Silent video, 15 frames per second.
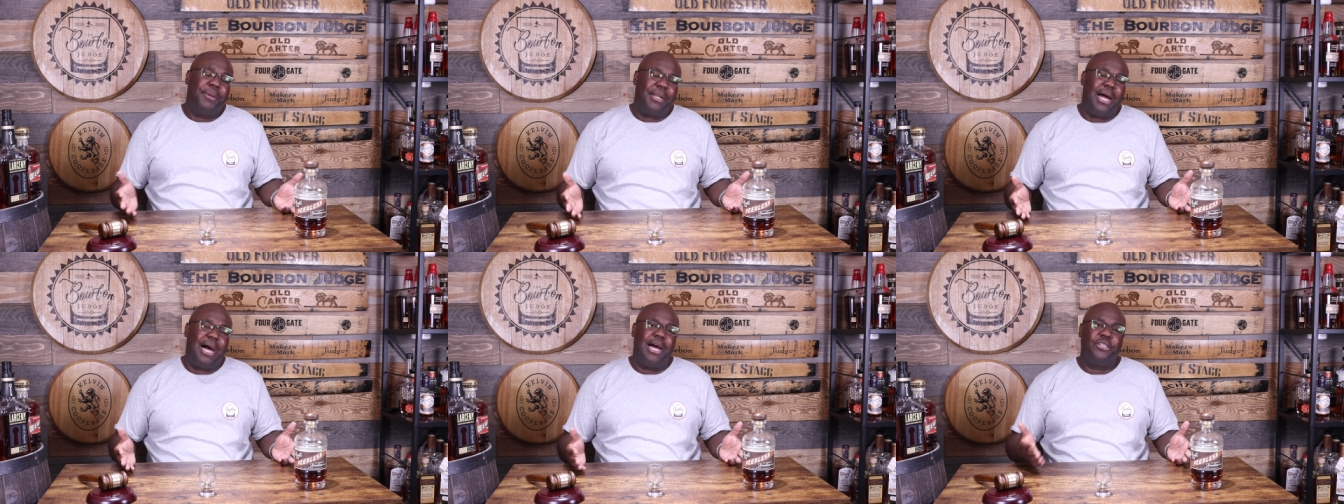
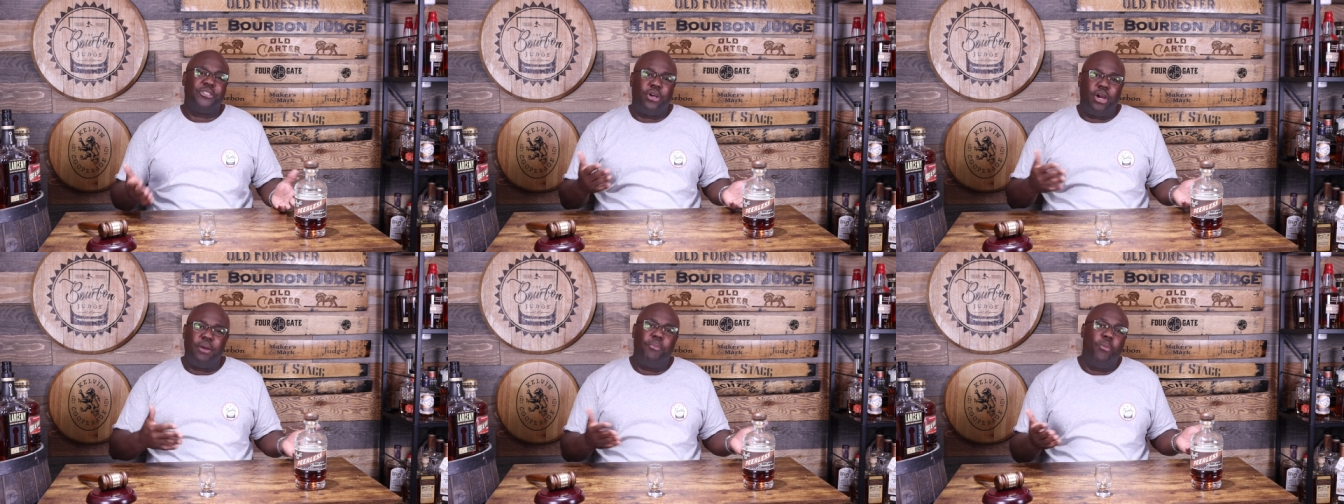but odds
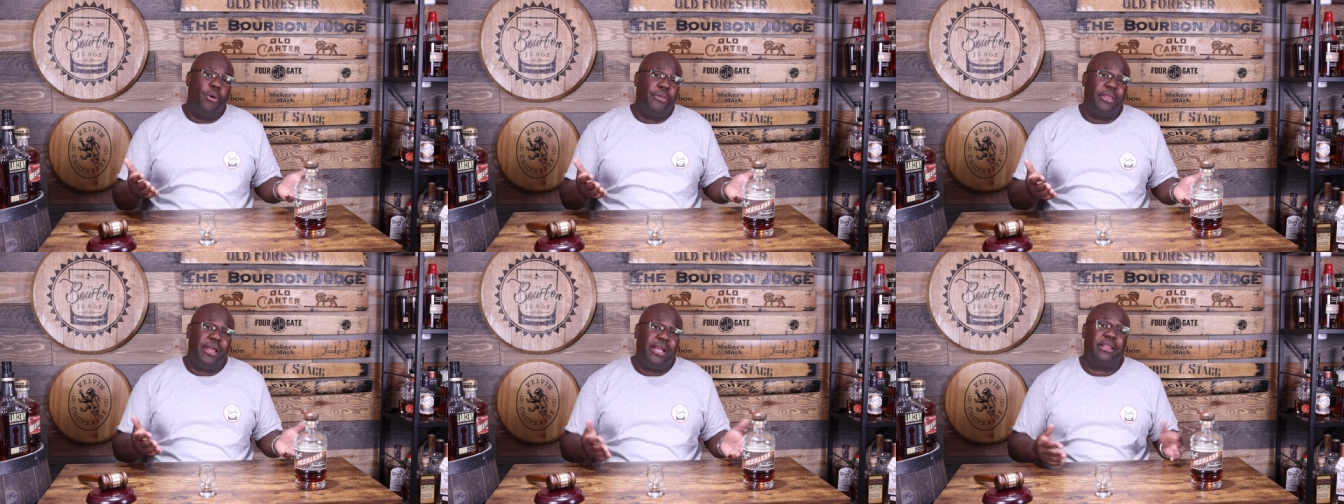are
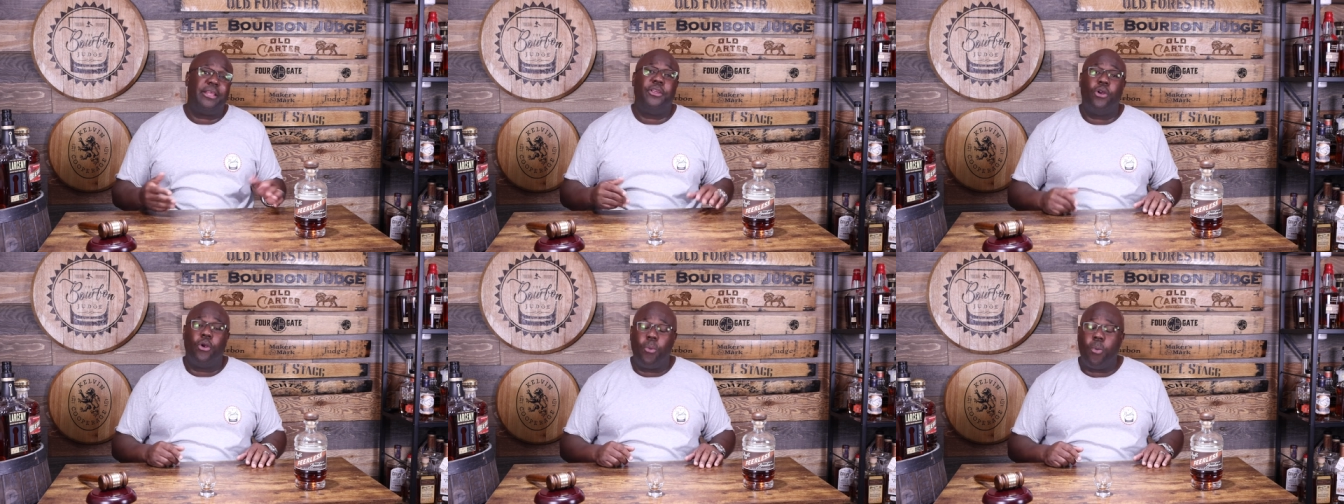more than likely
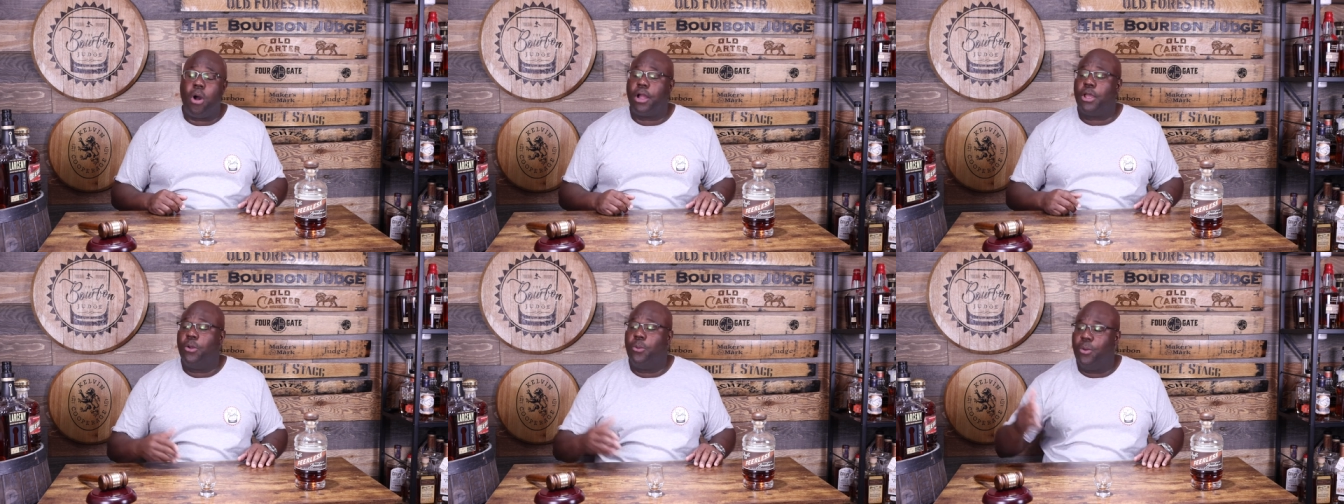you're
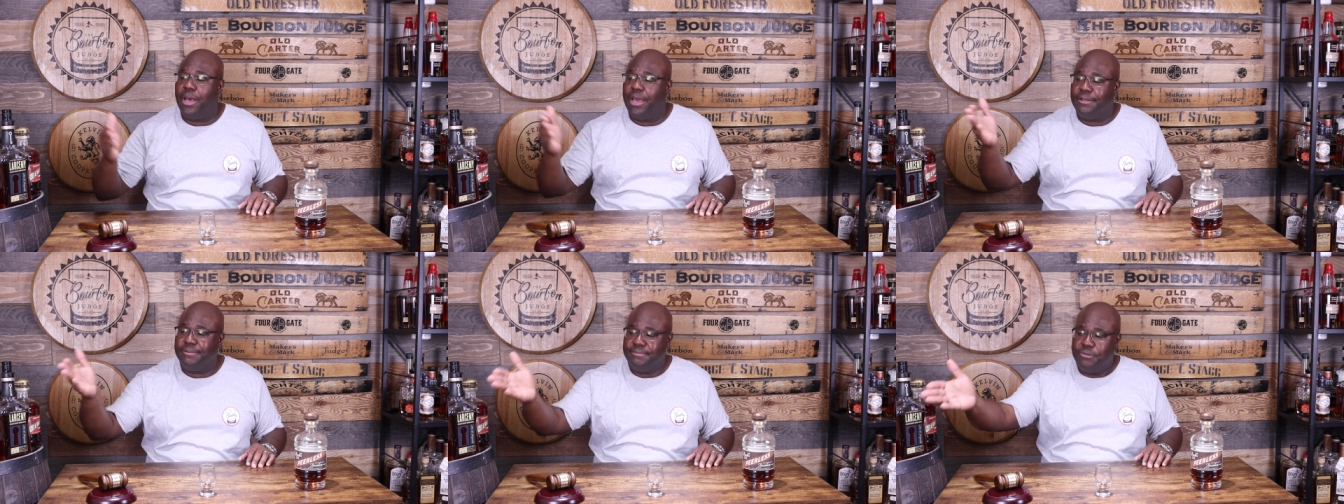walking
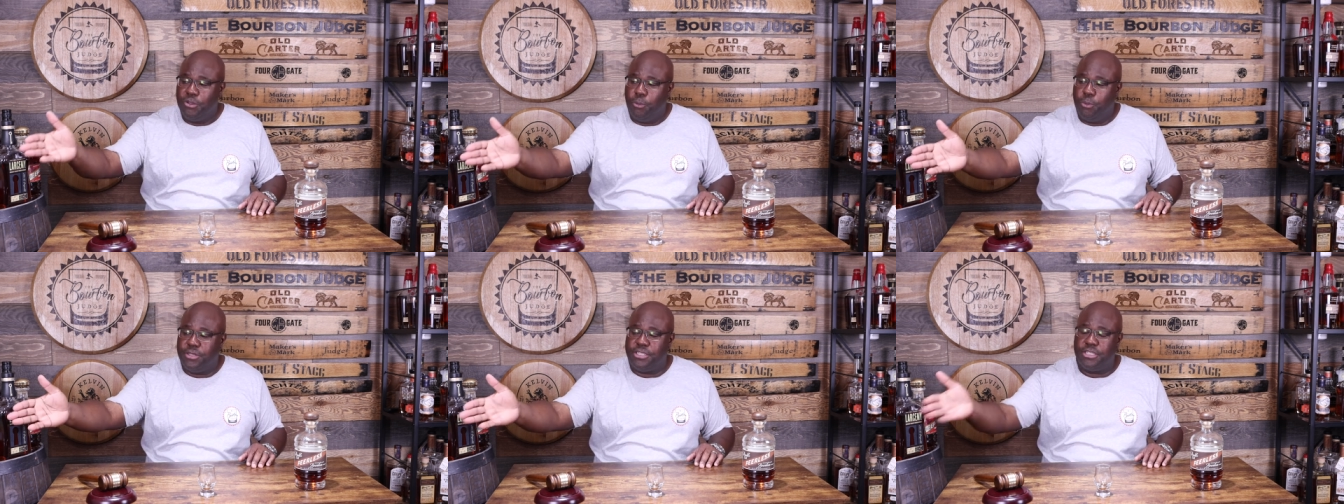away
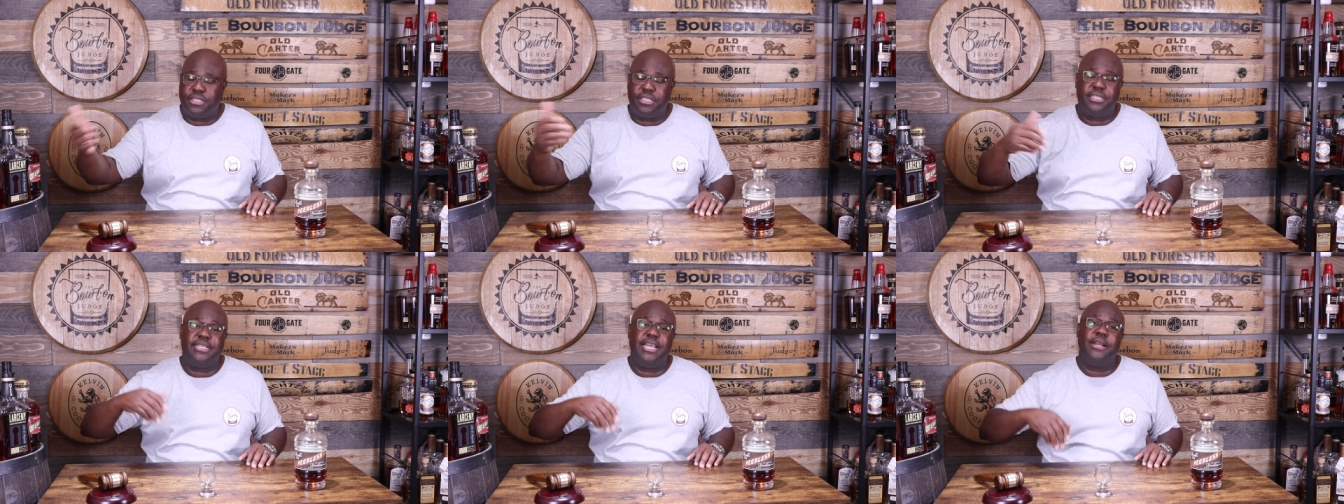with
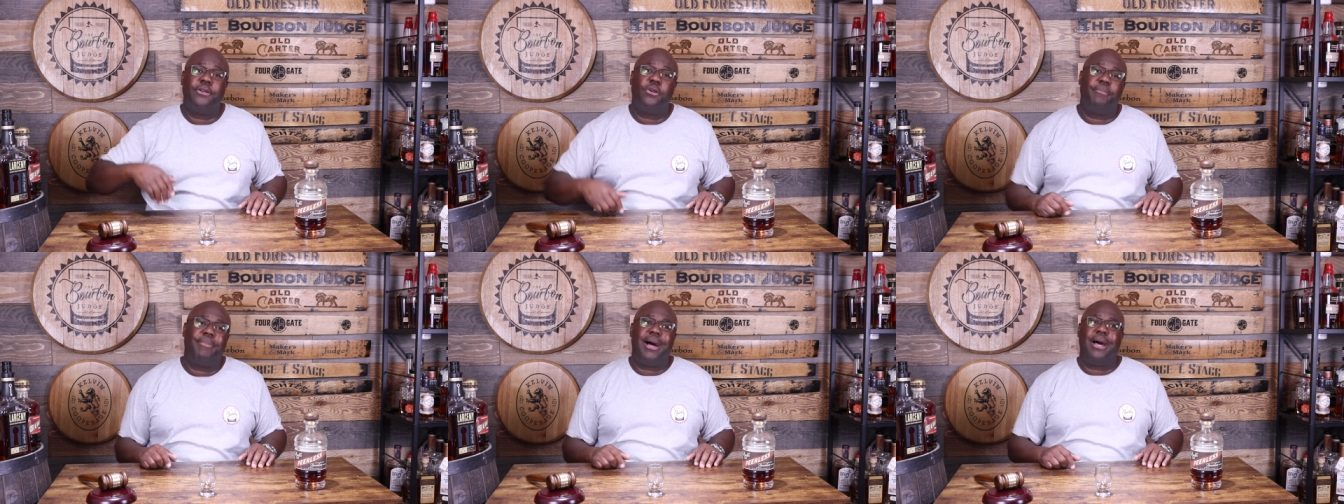just a
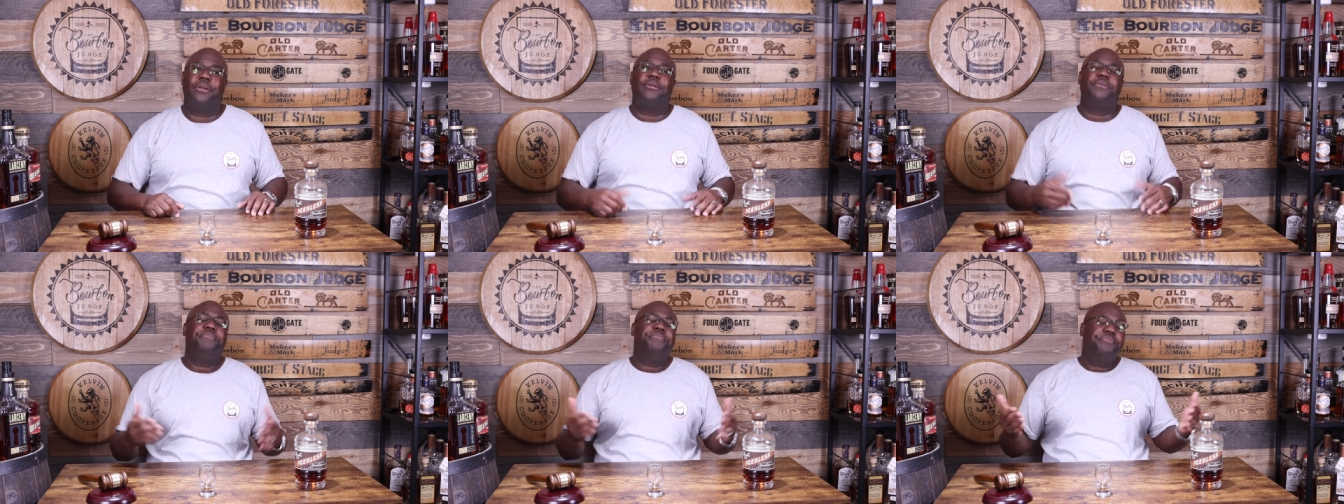standard
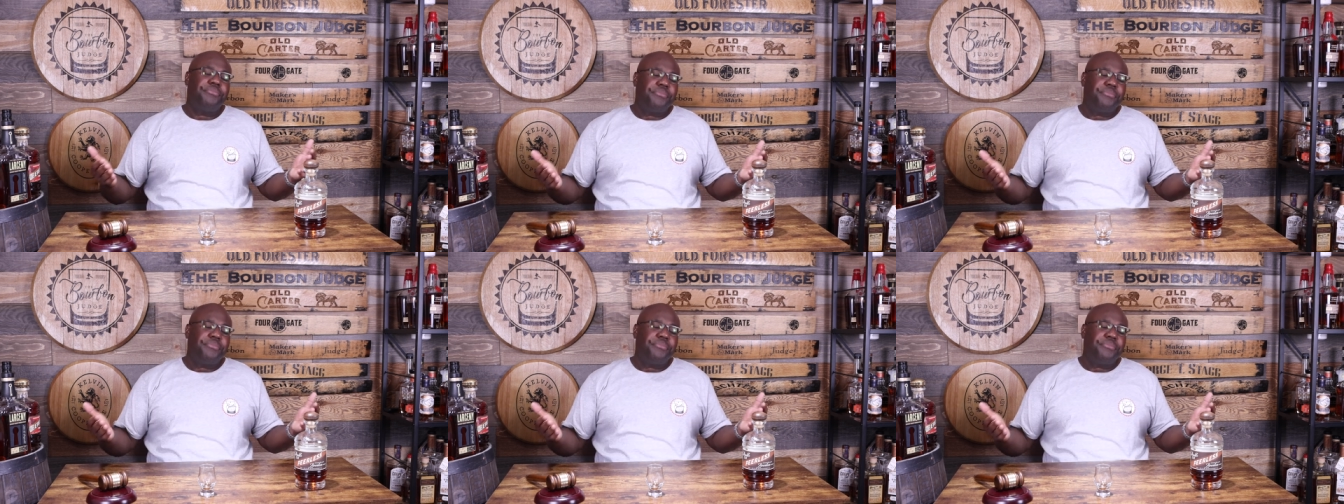bottle.